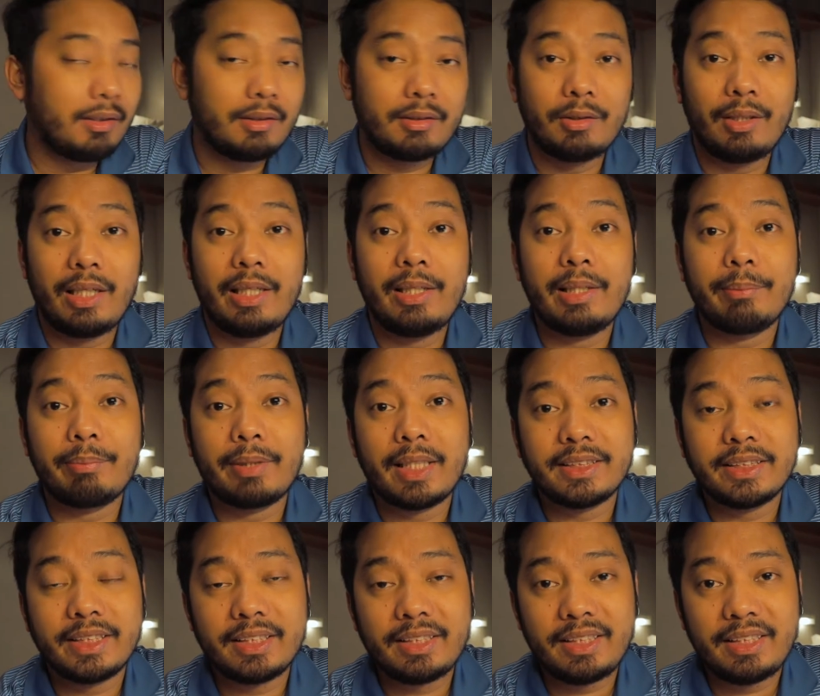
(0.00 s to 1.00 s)
So I am
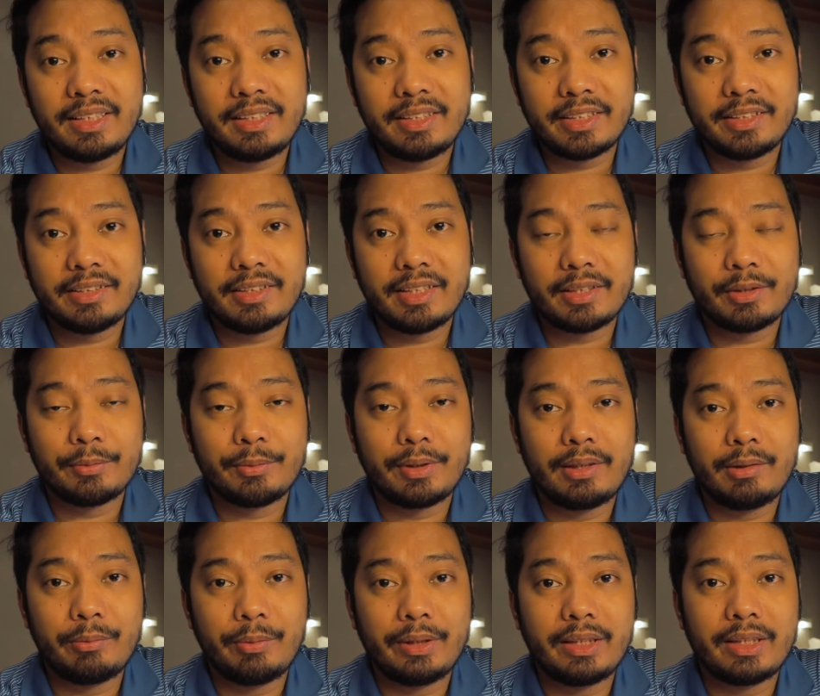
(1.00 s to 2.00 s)
currently in charge as
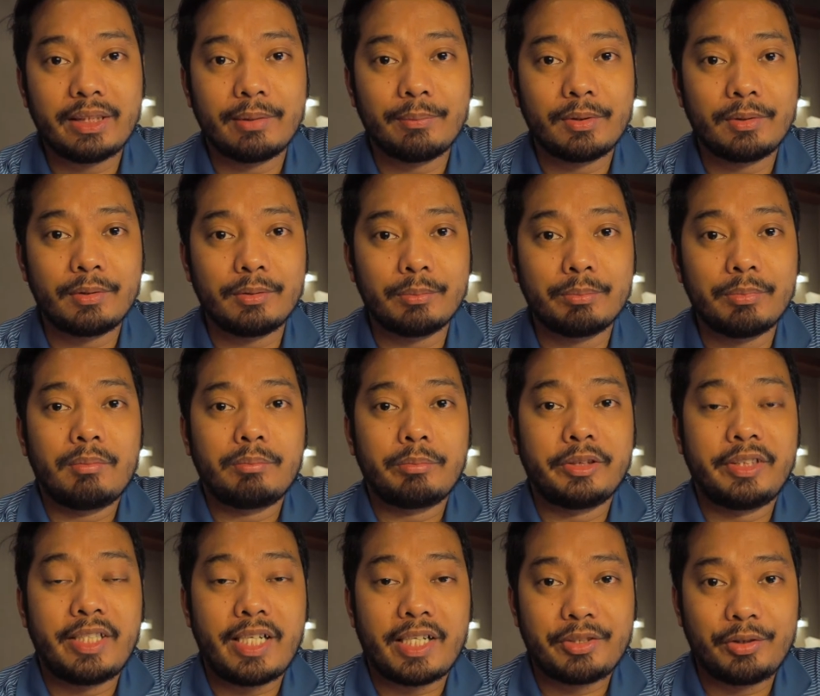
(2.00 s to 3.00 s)
well when it comes to
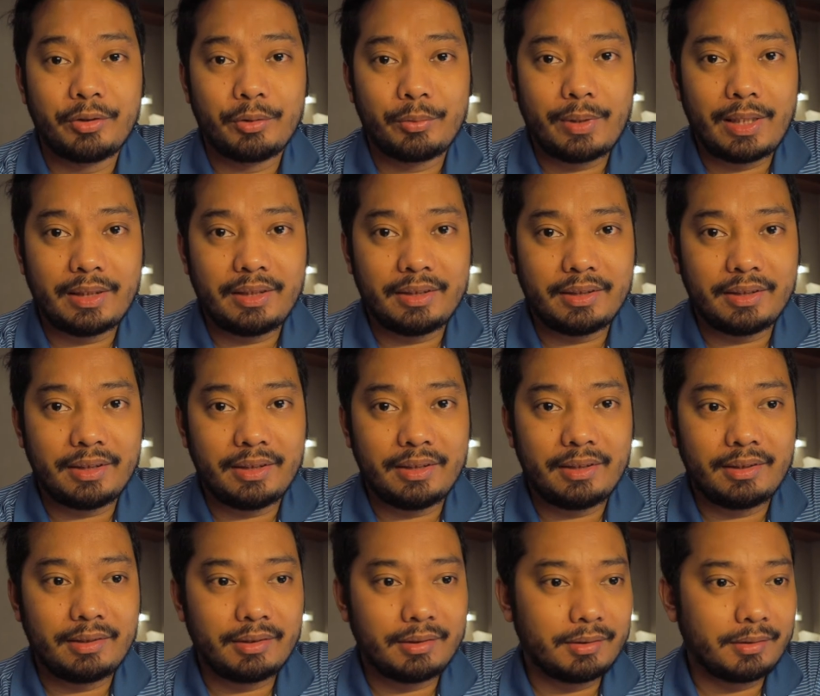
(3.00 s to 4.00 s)
production quality.
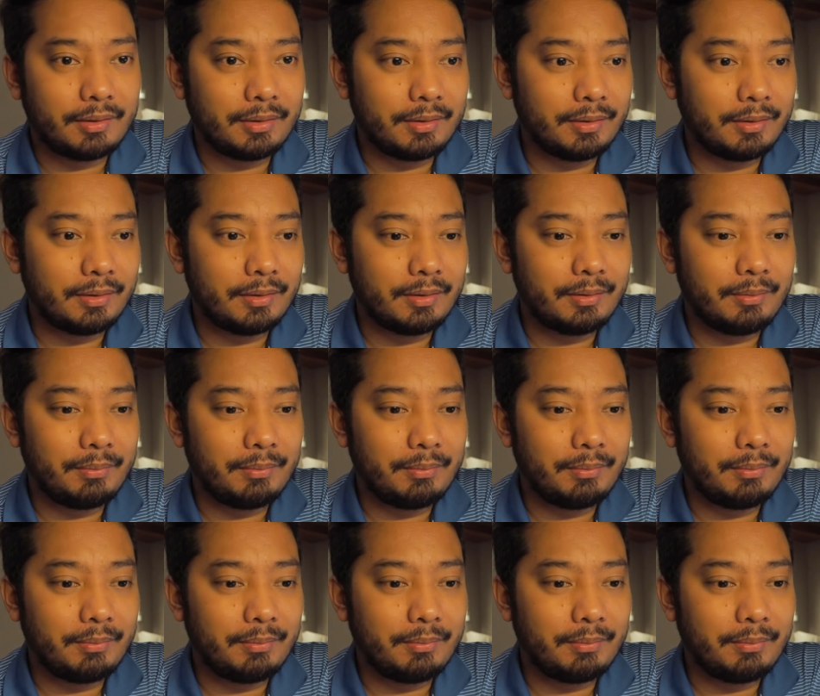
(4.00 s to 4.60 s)
So